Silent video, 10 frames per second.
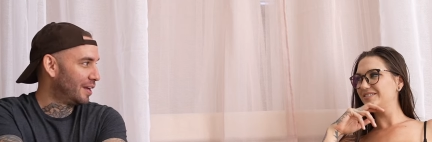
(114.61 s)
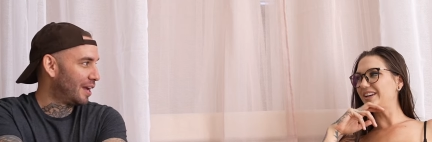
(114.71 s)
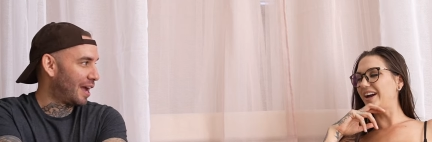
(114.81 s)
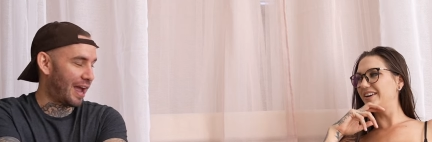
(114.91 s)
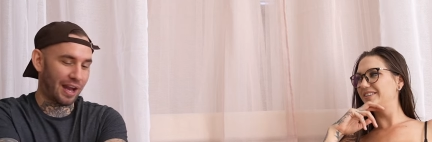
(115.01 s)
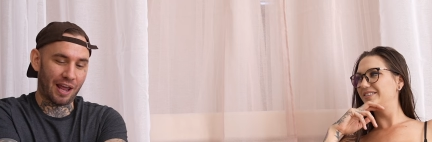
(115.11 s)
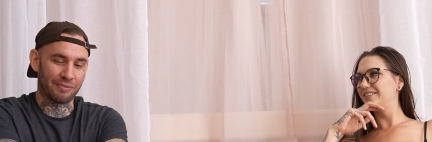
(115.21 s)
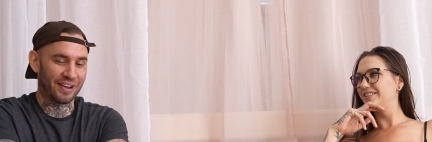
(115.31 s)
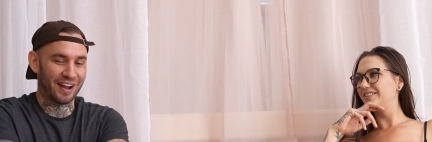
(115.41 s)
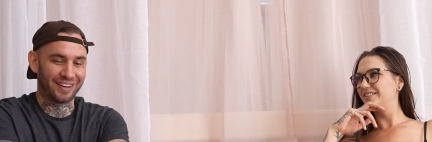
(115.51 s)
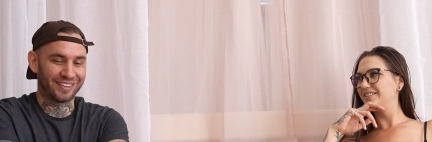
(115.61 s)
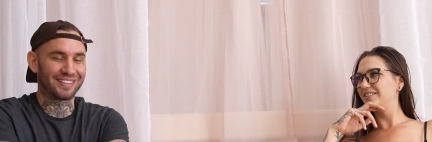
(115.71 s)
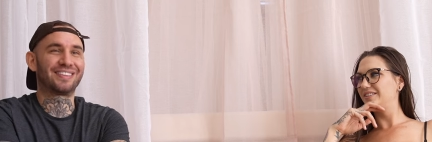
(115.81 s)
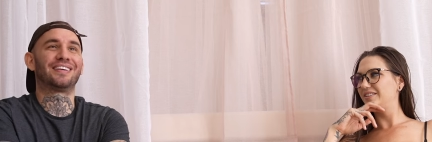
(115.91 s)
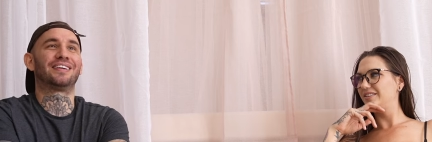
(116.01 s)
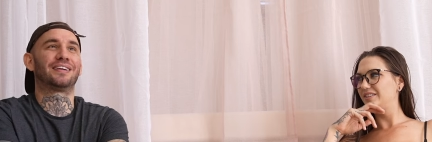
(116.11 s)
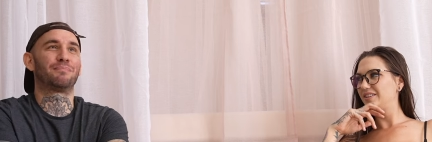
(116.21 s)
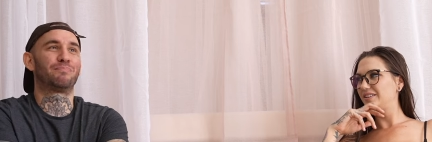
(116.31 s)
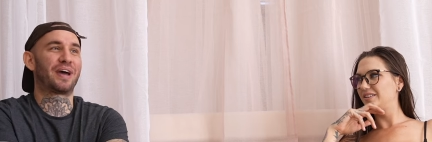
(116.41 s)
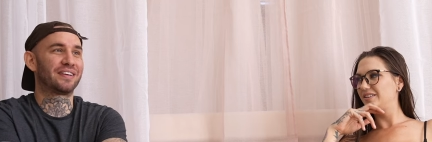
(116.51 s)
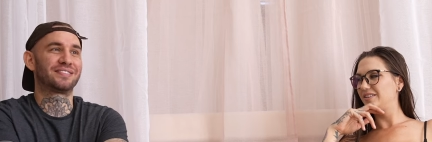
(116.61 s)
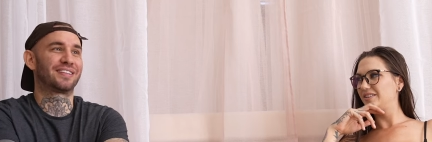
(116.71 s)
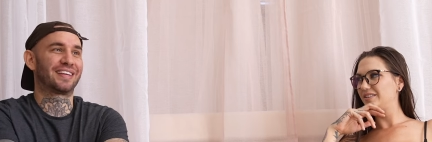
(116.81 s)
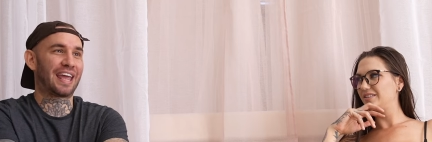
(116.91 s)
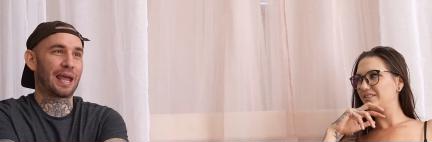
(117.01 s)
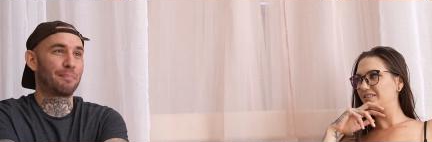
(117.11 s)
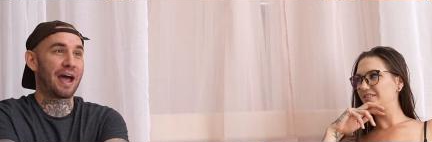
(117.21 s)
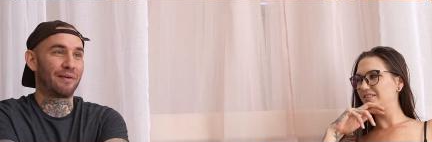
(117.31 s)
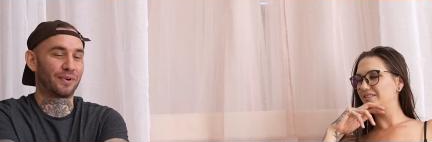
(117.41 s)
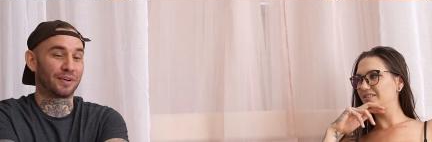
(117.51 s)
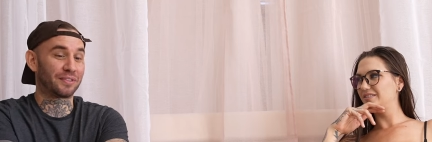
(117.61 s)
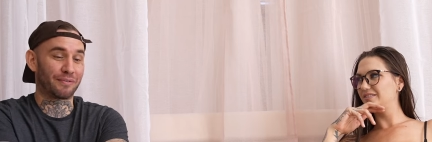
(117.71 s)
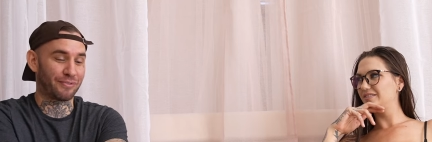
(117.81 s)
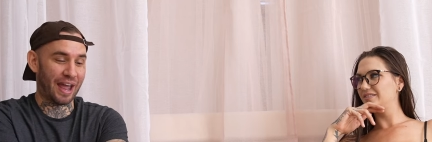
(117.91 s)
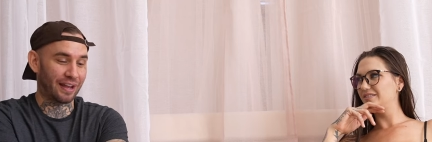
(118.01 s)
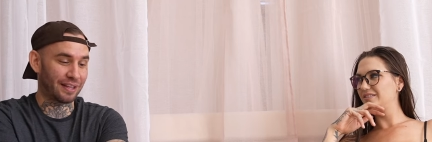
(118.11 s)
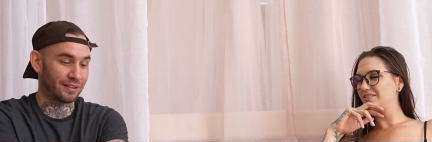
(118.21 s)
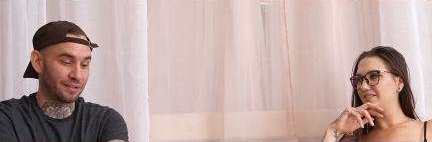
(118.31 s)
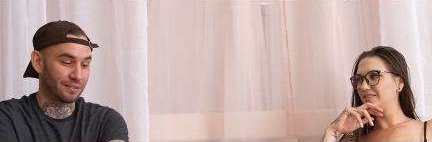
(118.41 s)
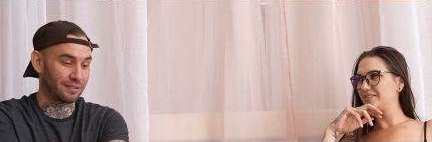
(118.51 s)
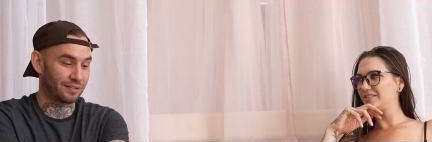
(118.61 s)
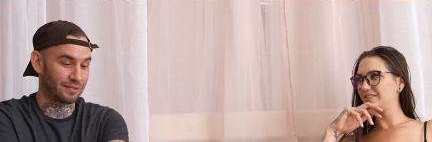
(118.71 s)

Speaker 1: Yeah. And I found the best game ever. The fact that